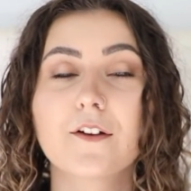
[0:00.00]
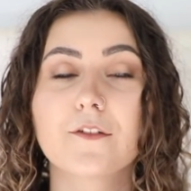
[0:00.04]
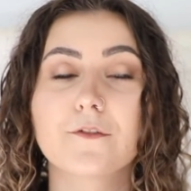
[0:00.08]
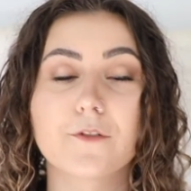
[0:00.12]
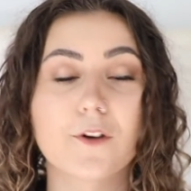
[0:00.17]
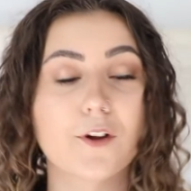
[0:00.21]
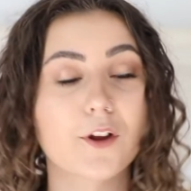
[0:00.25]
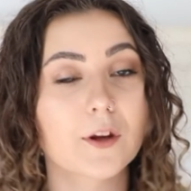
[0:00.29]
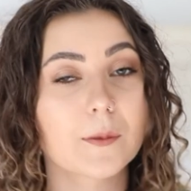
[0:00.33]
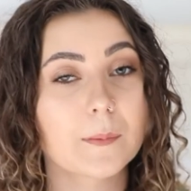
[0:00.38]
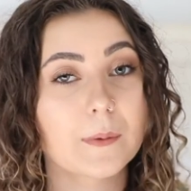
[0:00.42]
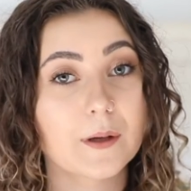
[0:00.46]

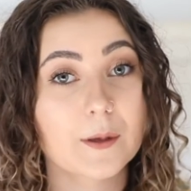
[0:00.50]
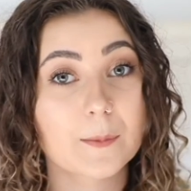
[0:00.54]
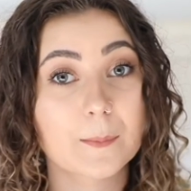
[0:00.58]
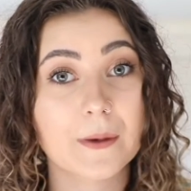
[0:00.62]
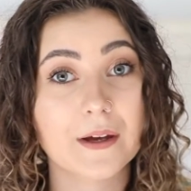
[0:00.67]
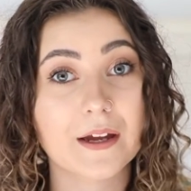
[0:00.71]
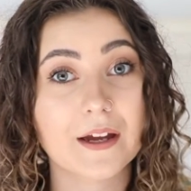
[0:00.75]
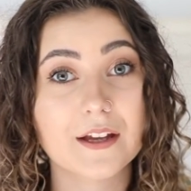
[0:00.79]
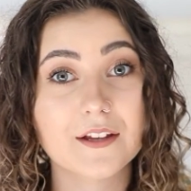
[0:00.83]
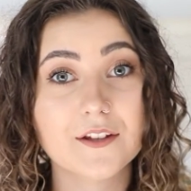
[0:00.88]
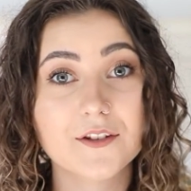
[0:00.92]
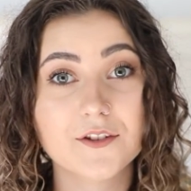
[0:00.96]
Follow me on
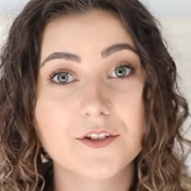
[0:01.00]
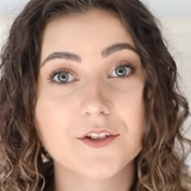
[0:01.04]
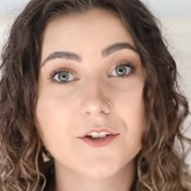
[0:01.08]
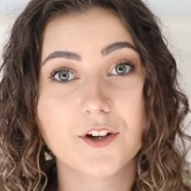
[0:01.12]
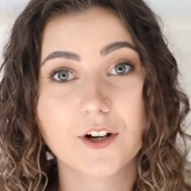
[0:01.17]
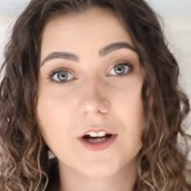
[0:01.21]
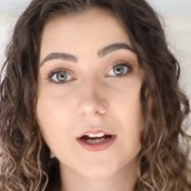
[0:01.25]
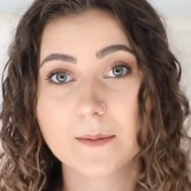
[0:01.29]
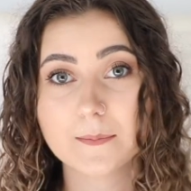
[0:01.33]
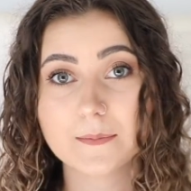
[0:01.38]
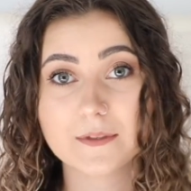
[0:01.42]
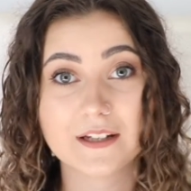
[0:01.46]
my
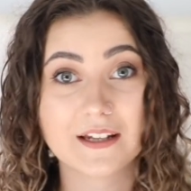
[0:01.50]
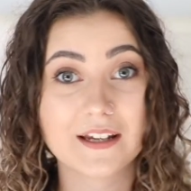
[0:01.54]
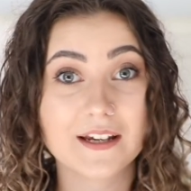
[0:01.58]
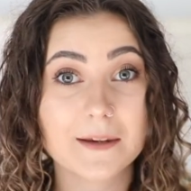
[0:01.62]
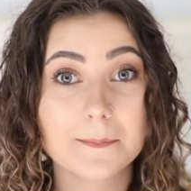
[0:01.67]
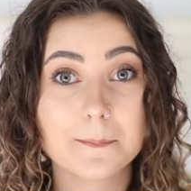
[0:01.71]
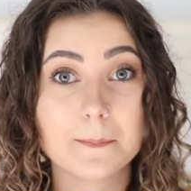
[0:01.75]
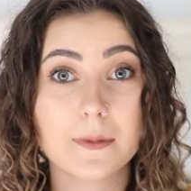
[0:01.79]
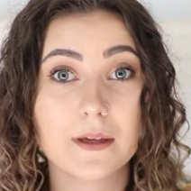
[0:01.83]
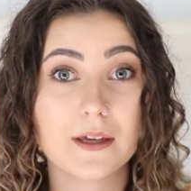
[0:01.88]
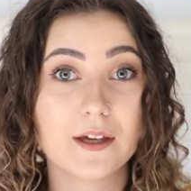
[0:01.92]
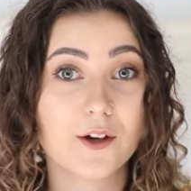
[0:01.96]
Instagram,
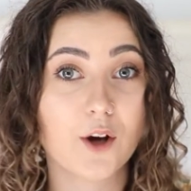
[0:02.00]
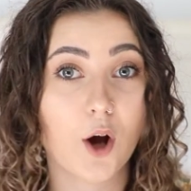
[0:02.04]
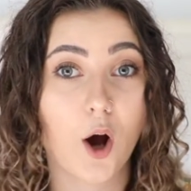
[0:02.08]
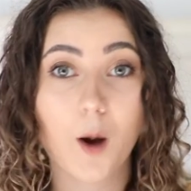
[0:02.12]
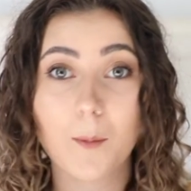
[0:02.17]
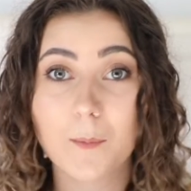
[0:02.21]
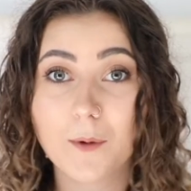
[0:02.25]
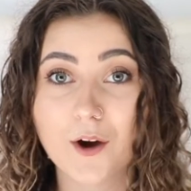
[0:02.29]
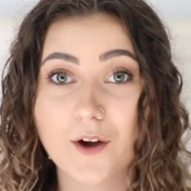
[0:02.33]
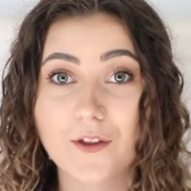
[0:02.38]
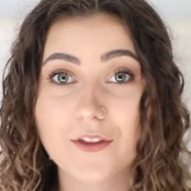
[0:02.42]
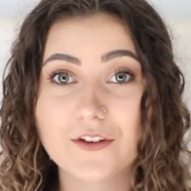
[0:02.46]
DM me,
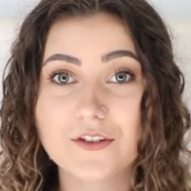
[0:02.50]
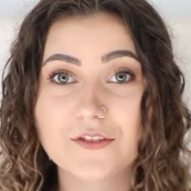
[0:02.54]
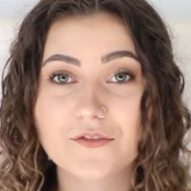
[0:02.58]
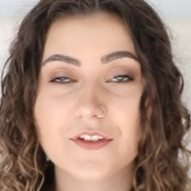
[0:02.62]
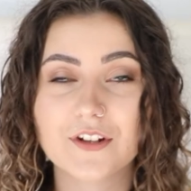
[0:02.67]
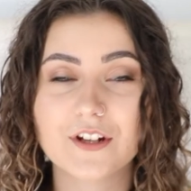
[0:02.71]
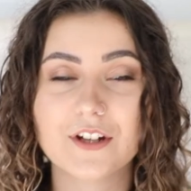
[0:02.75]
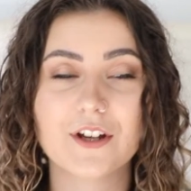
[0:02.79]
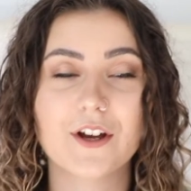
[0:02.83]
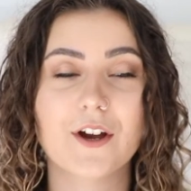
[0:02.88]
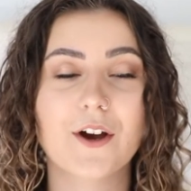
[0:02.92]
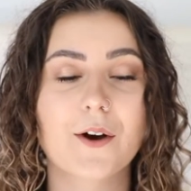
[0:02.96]
comment on this
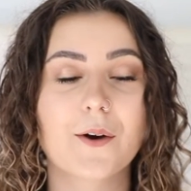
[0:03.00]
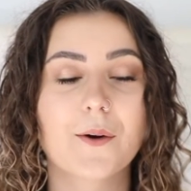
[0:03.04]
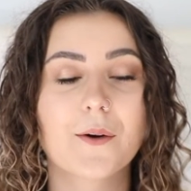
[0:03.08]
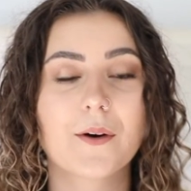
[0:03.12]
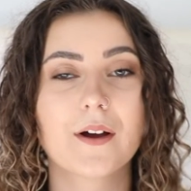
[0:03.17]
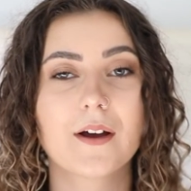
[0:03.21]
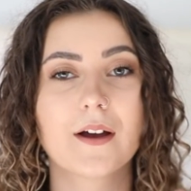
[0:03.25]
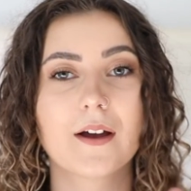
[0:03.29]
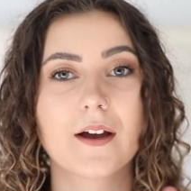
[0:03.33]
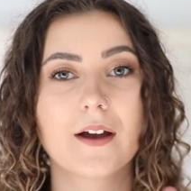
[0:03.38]
video